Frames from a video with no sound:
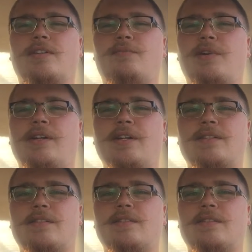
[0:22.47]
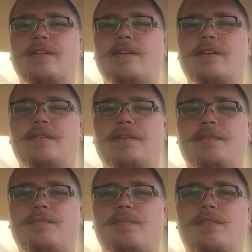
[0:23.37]
experiences
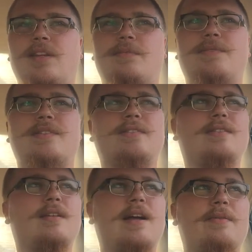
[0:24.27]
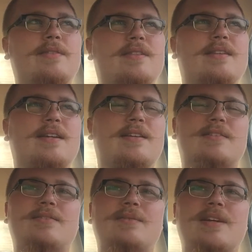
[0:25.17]
or tips, I would say,
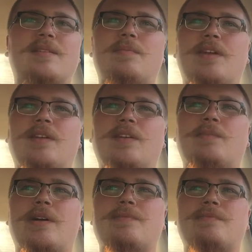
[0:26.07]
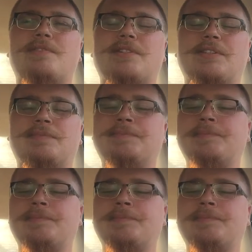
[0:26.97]
to a beginning pipe smoker.